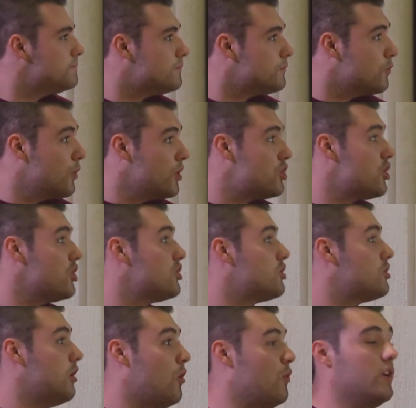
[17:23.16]
which is
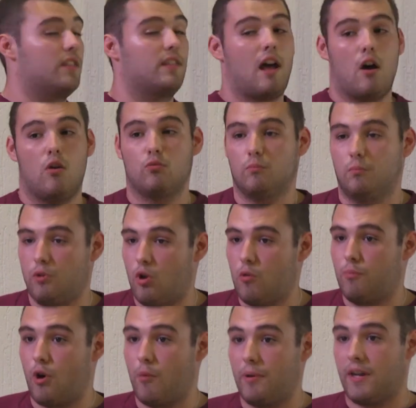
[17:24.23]
slowing down
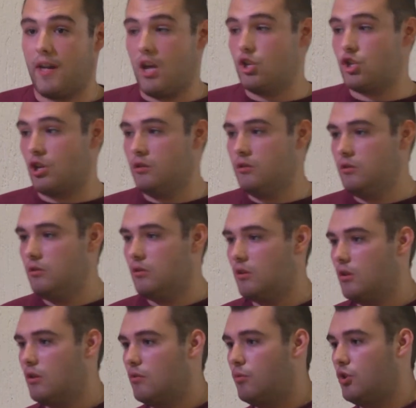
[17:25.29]
block propagation,
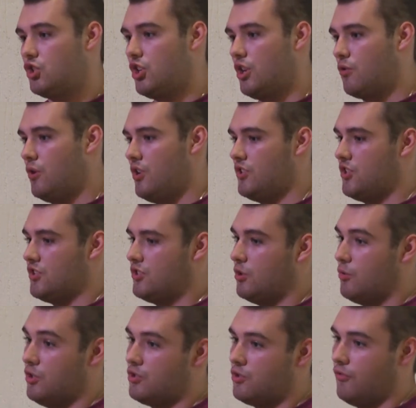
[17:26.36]
which increases the
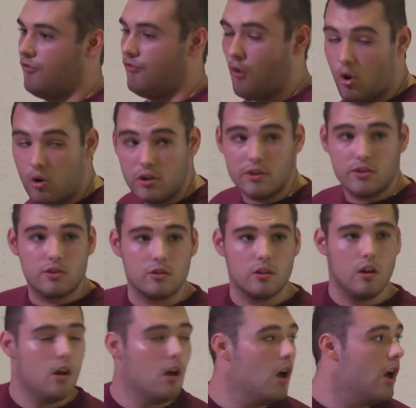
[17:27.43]
risk of forks
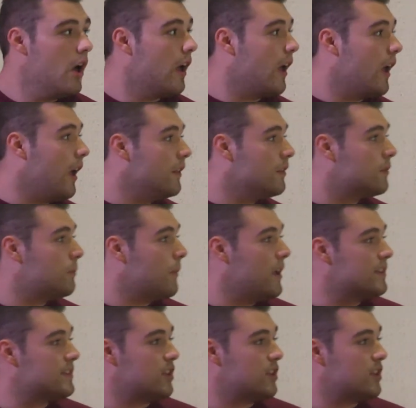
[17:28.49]
and makes